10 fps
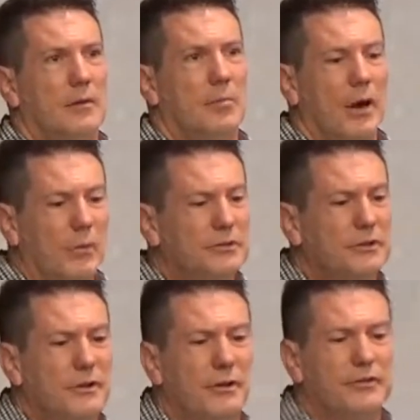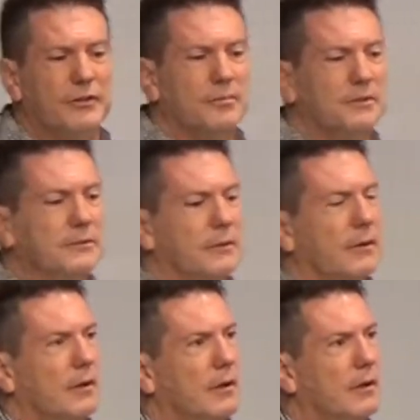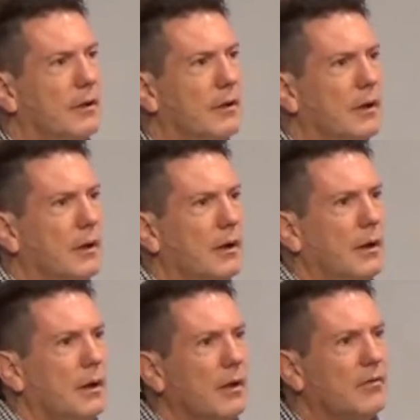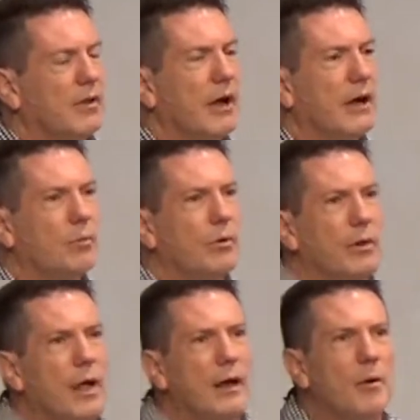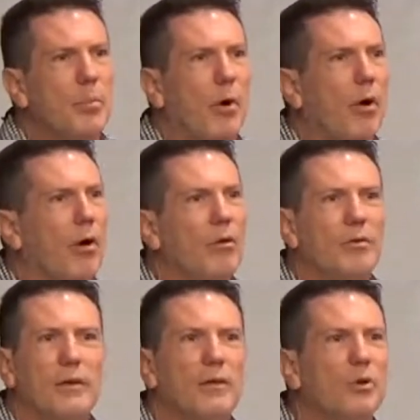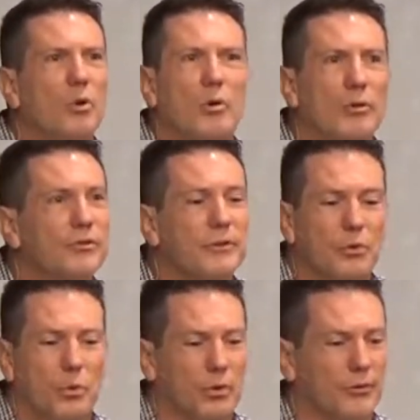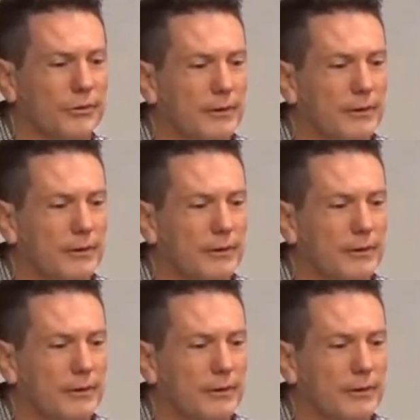But I want you to know something. If God were to line up all the little girls in the world,